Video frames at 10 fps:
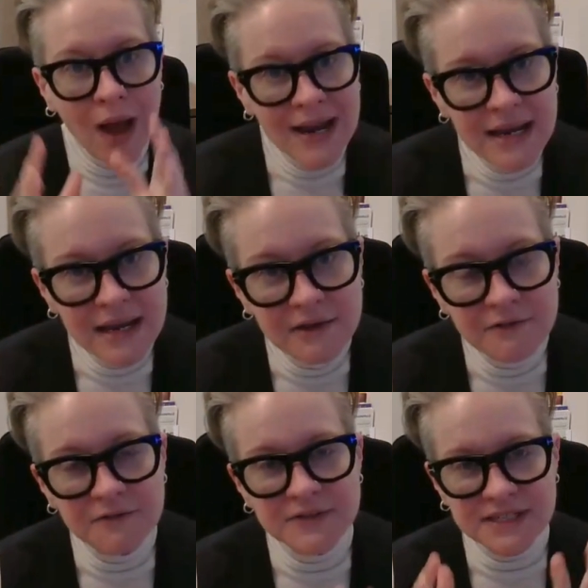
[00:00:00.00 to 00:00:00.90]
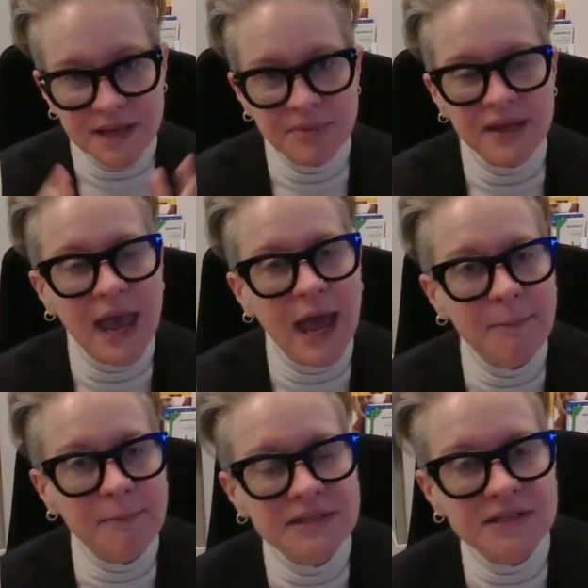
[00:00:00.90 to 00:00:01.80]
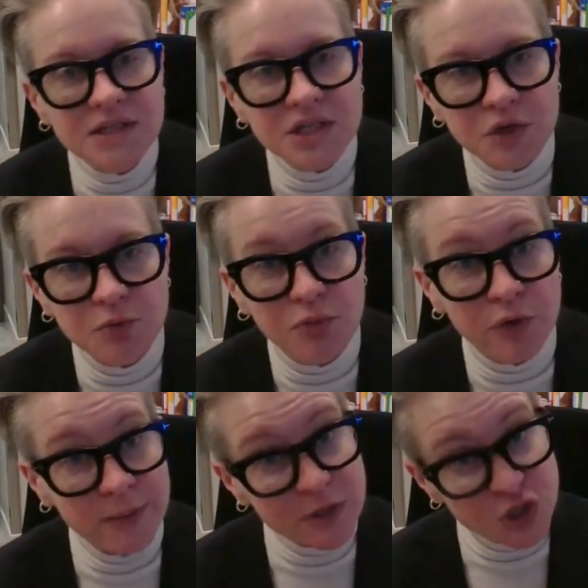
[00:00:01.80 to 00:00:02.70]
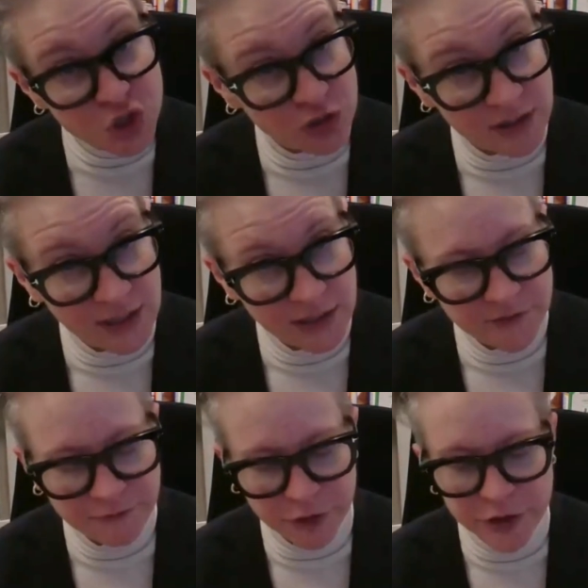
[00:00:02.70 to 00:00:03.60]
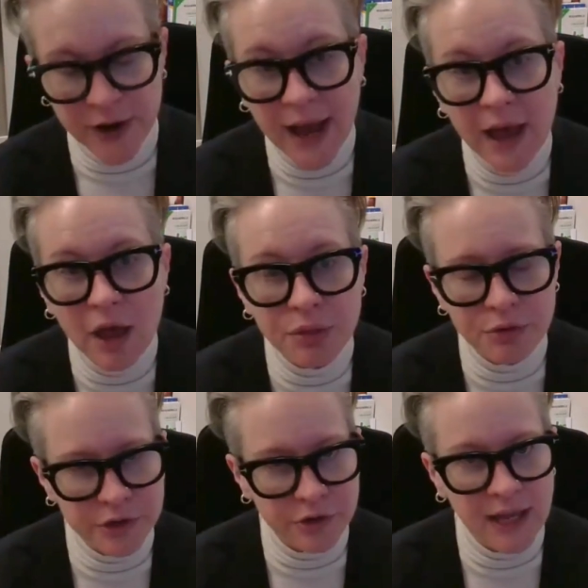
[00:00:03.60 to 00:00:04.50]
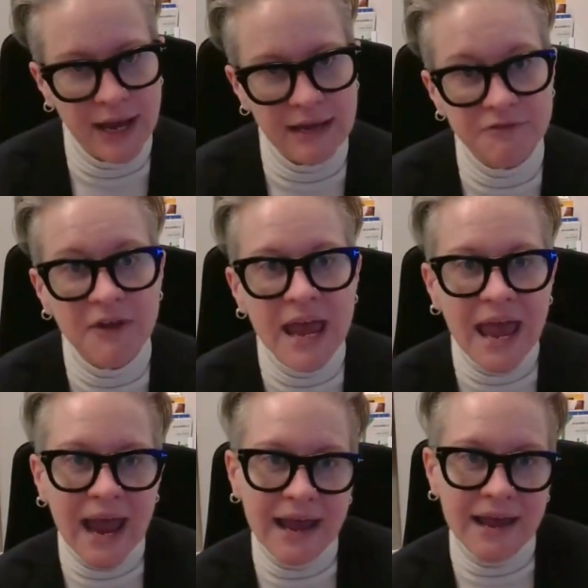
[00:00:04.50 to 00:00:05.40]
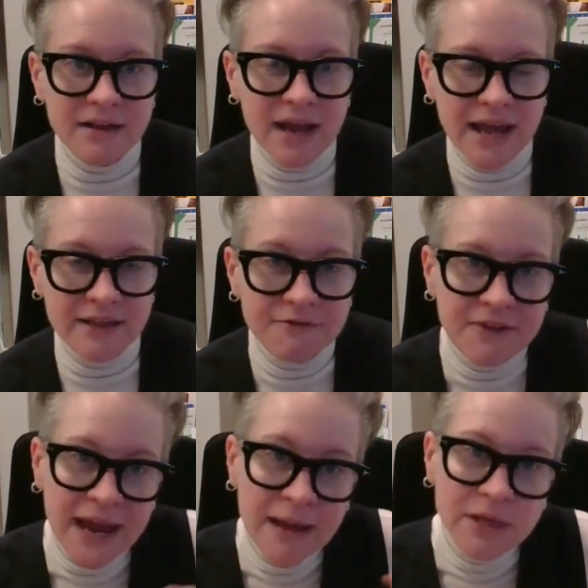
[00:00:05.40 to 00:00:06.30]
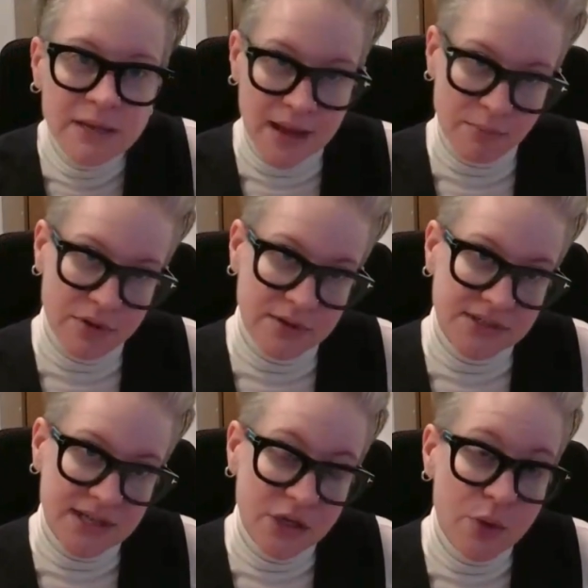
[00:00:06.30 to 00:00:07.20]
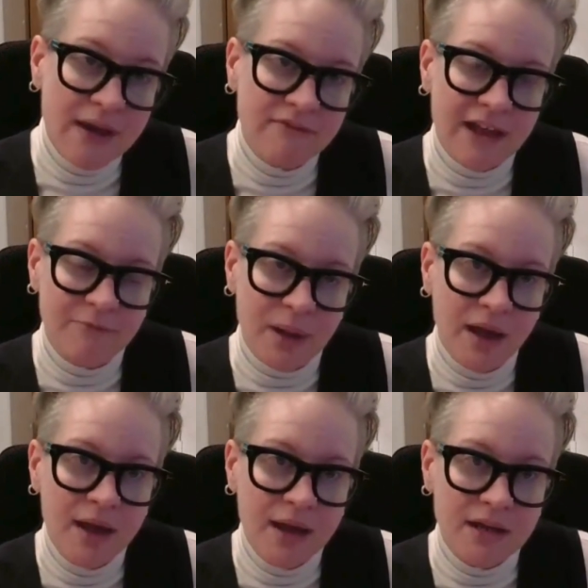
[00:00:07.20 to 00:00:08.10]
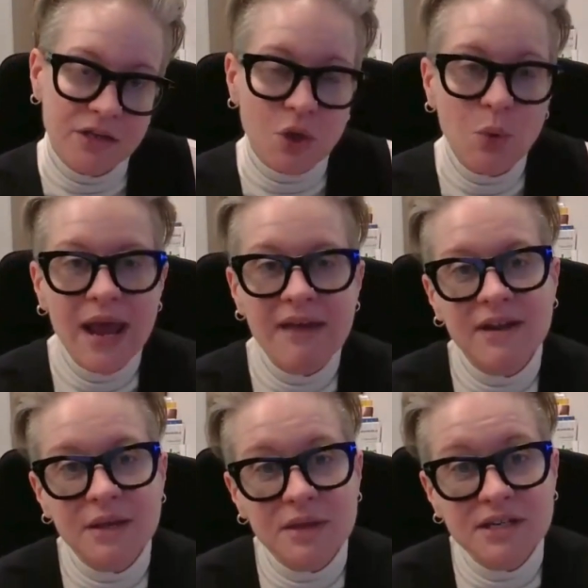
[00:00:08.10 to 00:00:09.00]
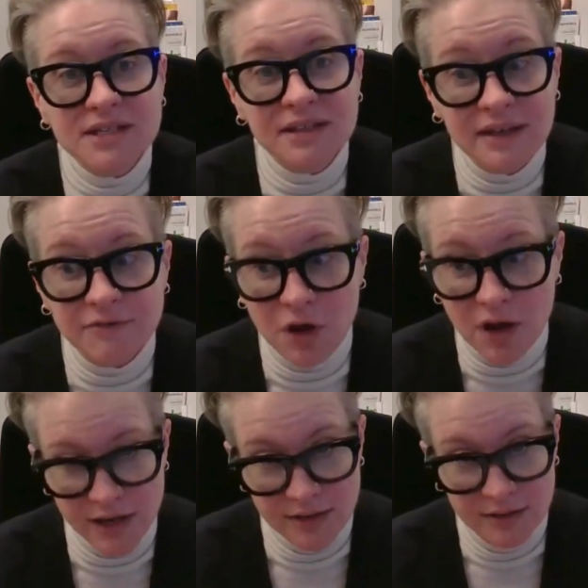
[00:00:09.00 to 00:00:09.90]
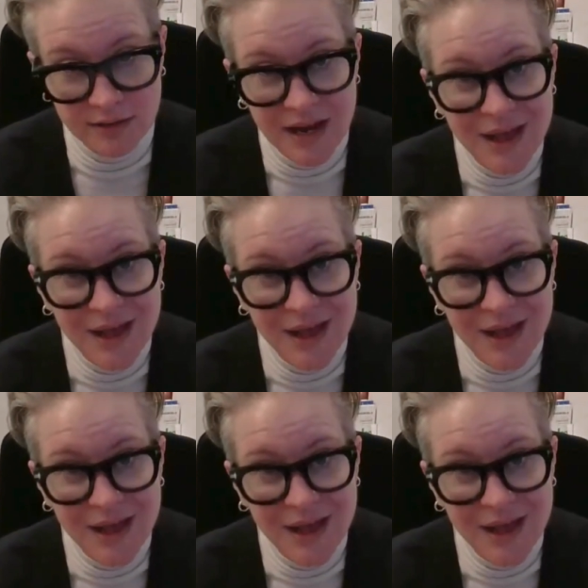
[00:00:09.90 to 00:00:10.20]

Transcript: What if something happens to you prematurely for your health or your life, and the family members that you have left behind don't have anything to live on?